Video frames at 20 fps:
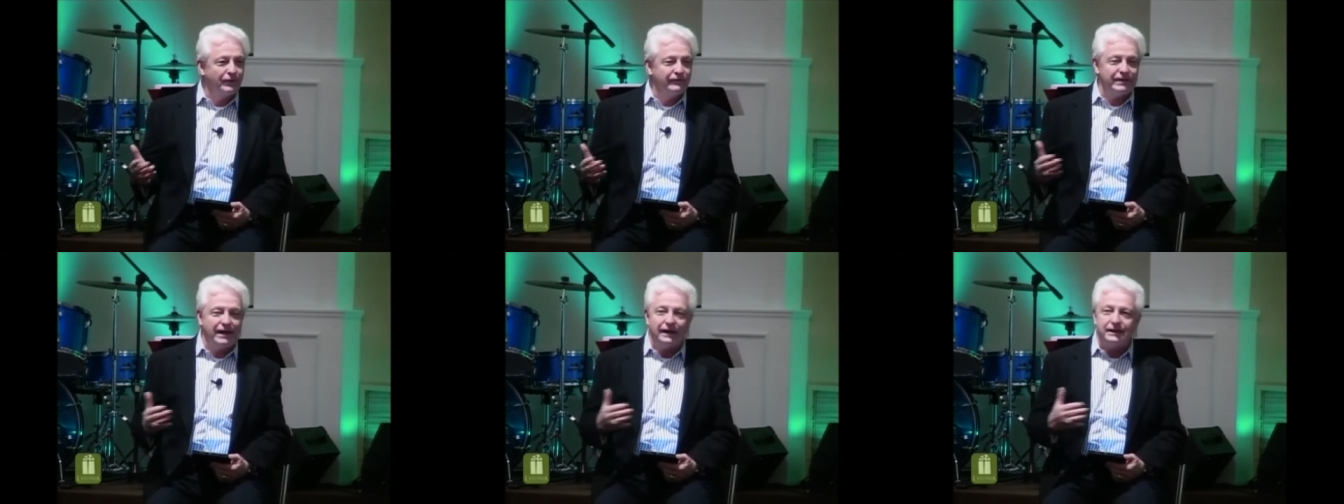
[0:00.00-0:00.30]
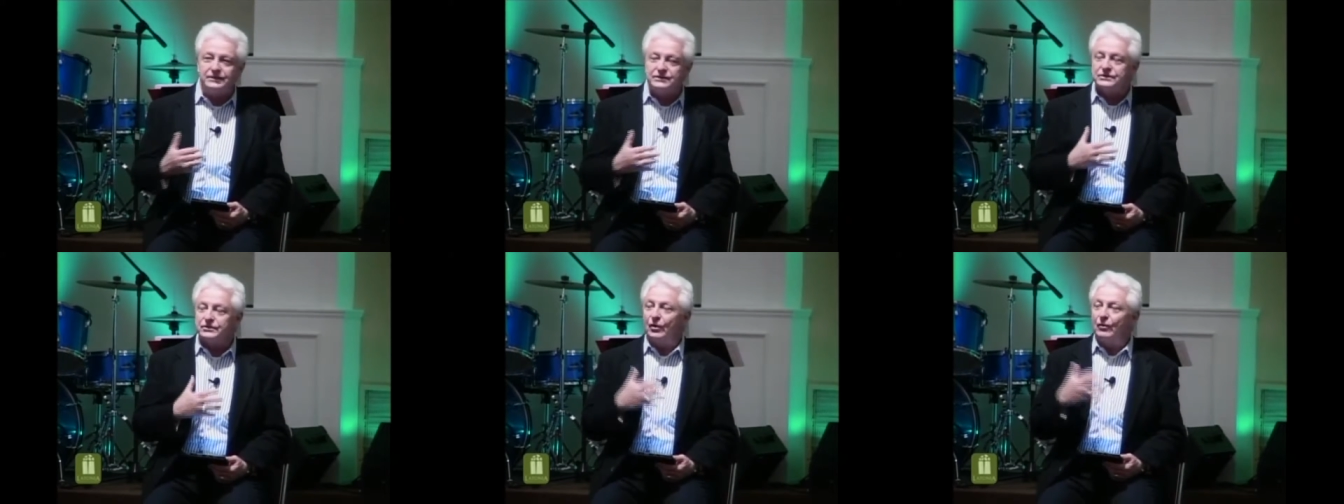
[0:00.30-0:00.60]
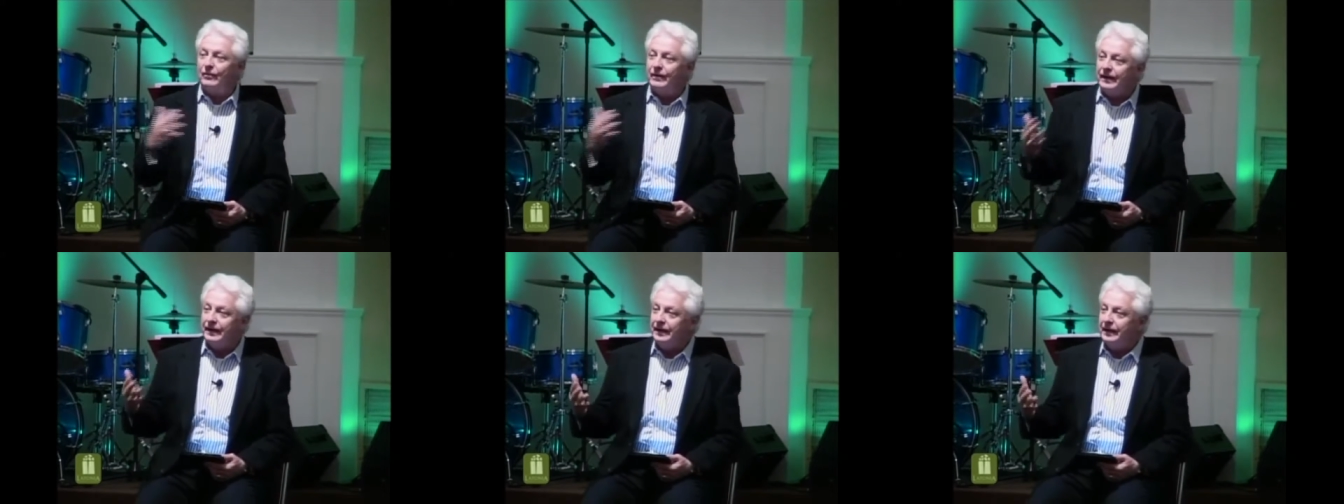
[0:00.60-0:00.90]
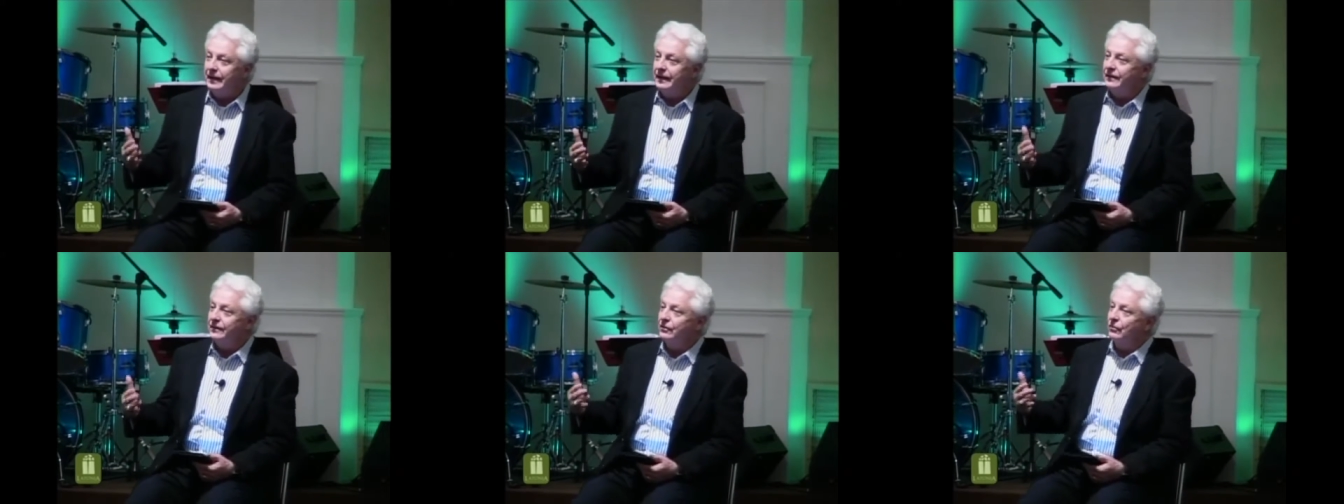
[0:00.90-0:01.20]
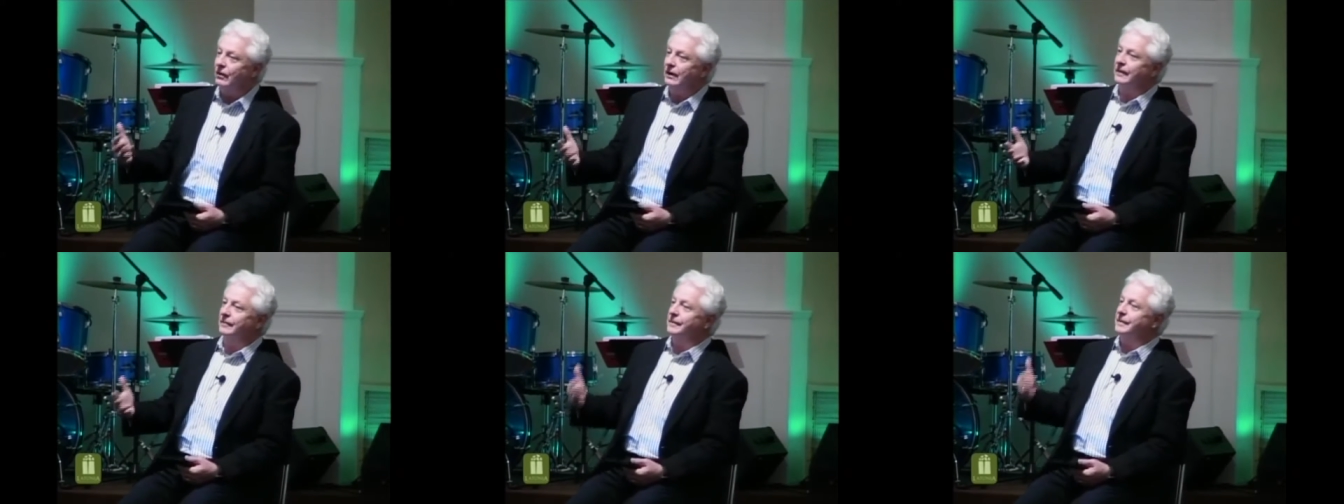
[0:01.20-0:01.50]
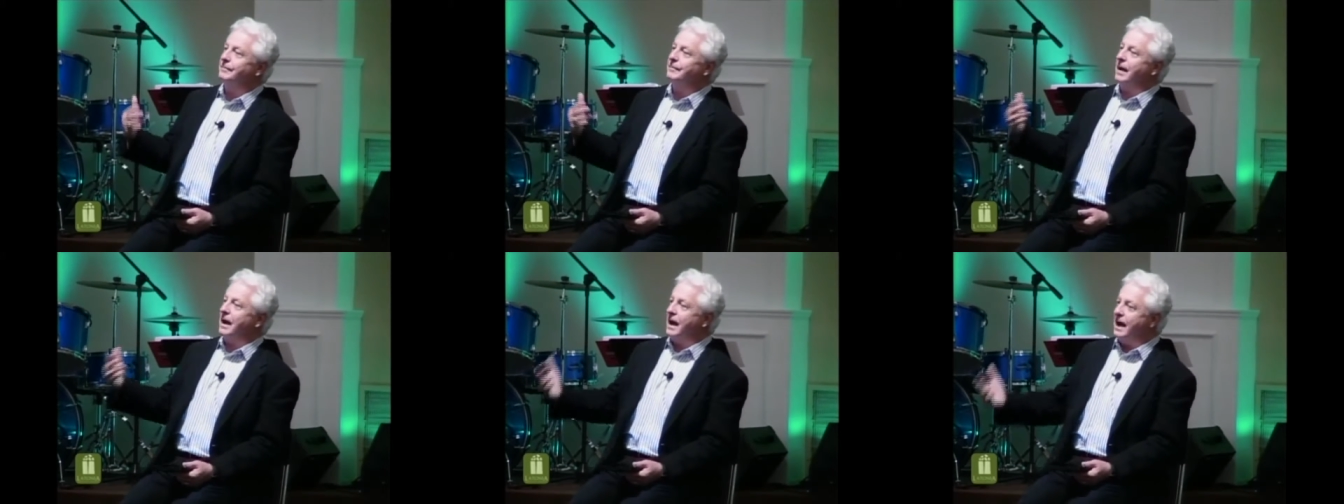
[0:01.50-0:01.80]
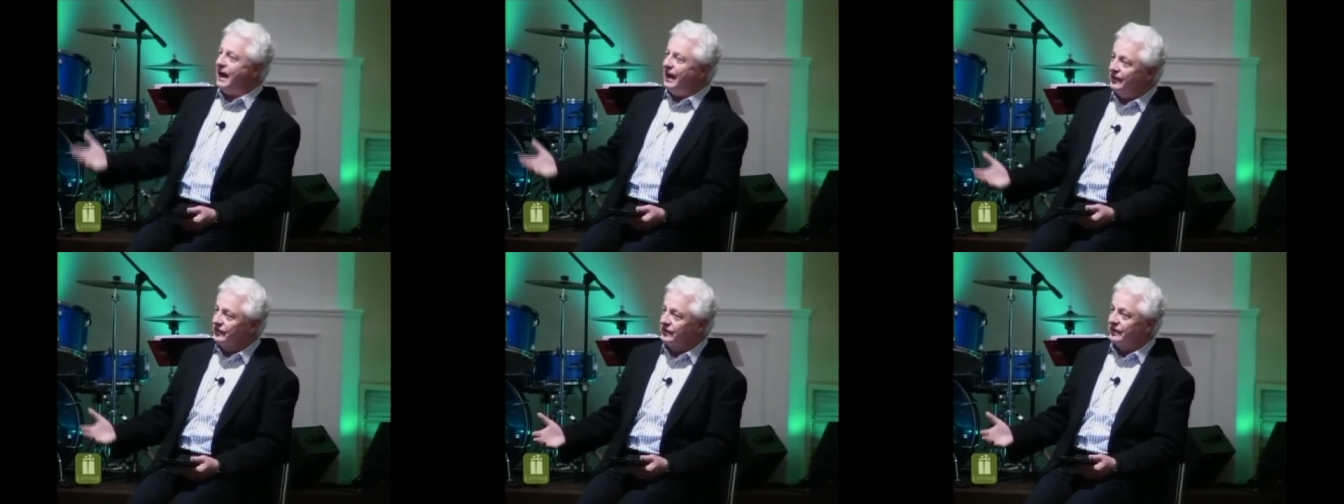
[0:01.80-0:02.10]
We've had so many incredibly
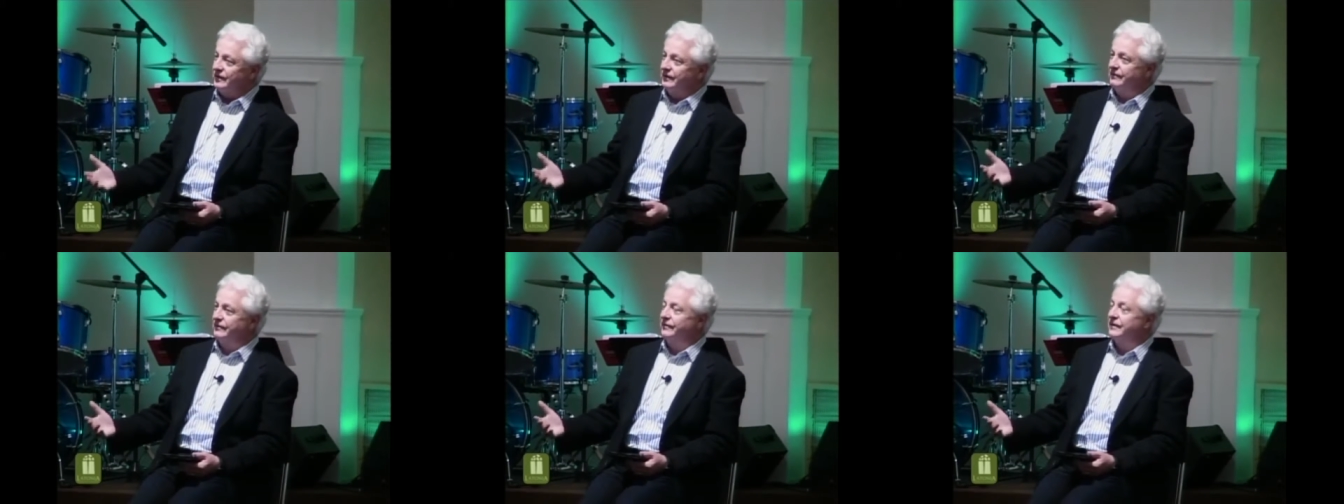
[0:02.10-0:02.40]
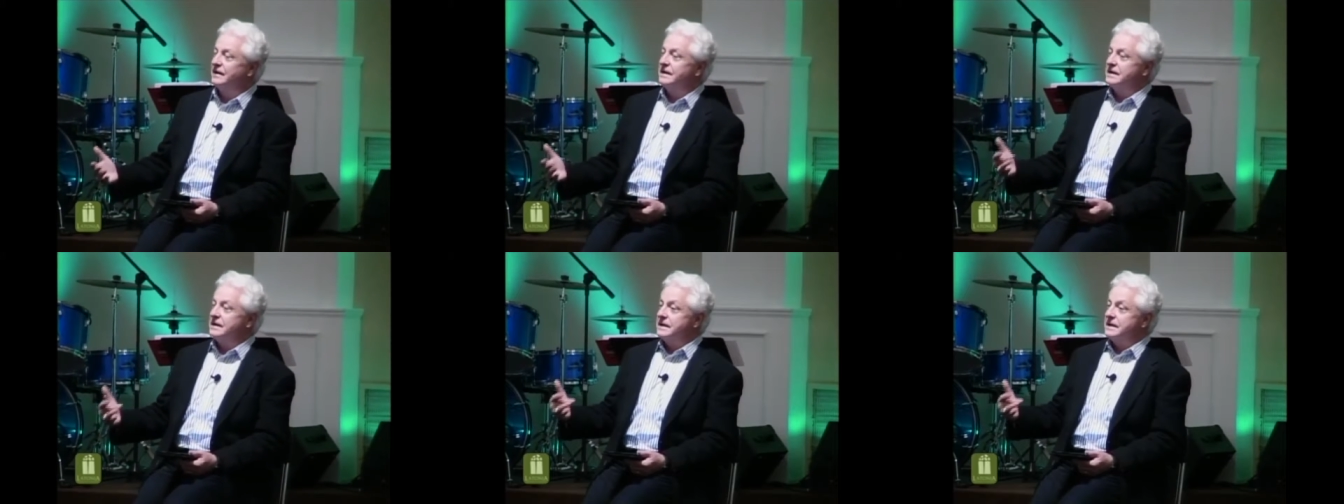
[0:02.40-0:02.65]
positive